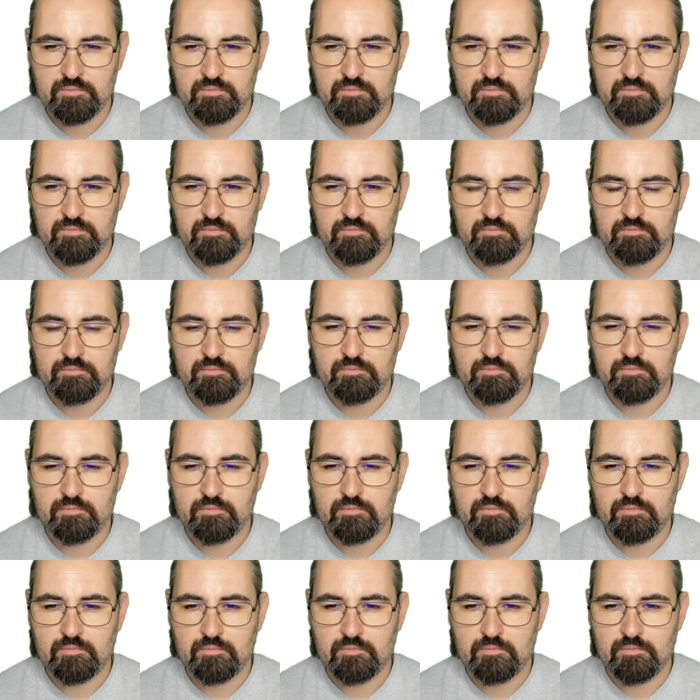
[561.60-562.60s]

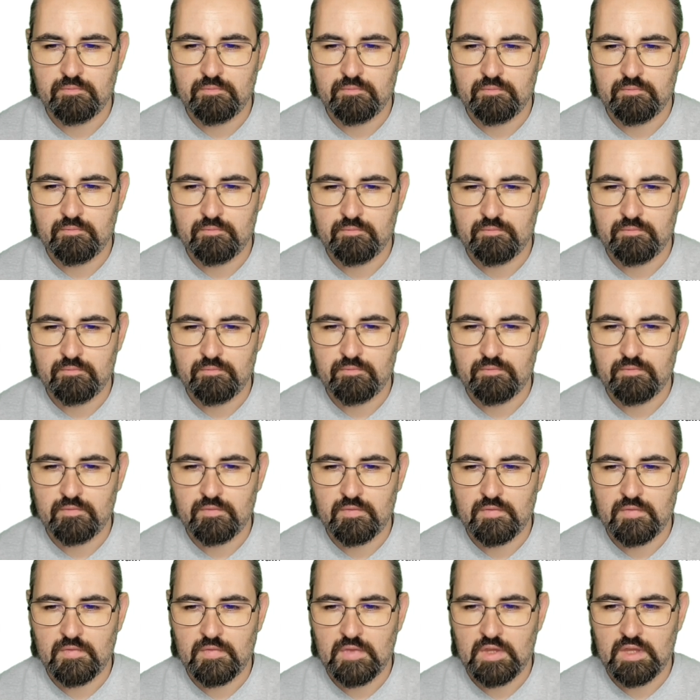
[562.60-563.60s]

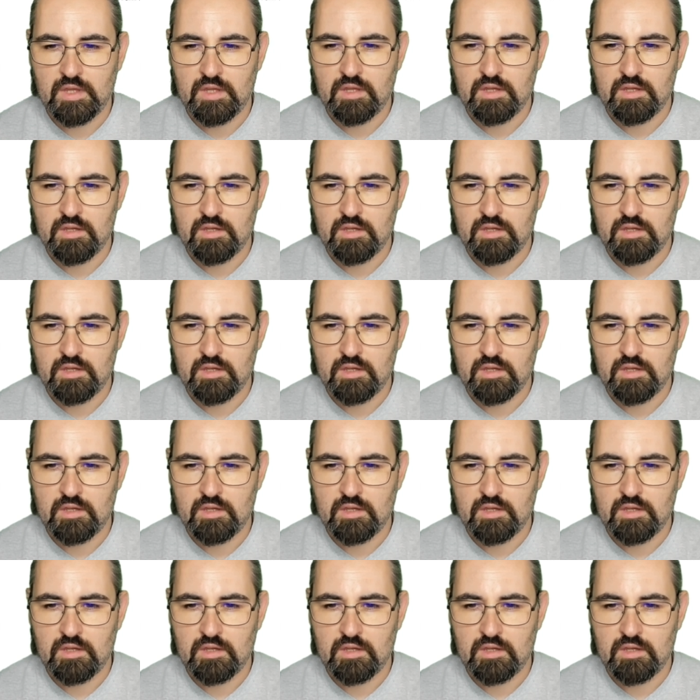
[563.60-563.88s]
(silence)